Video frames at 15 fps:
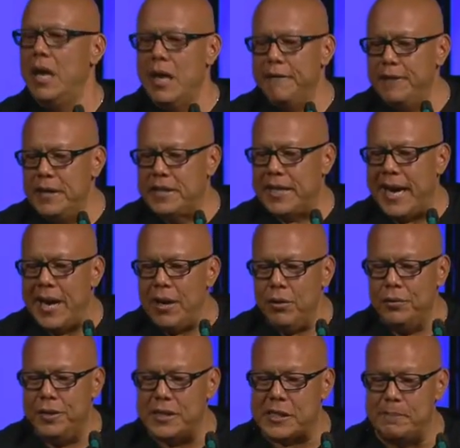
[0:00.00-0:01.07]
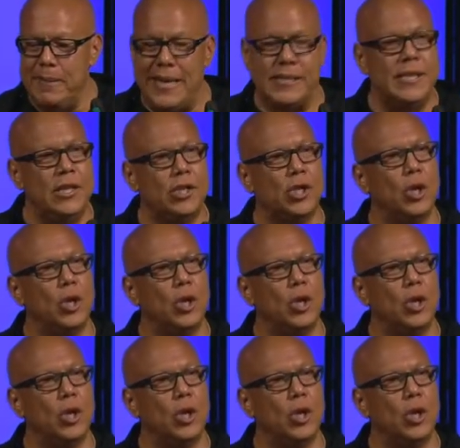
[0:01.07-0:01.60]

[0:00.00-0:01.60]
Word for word: I've entitled this message,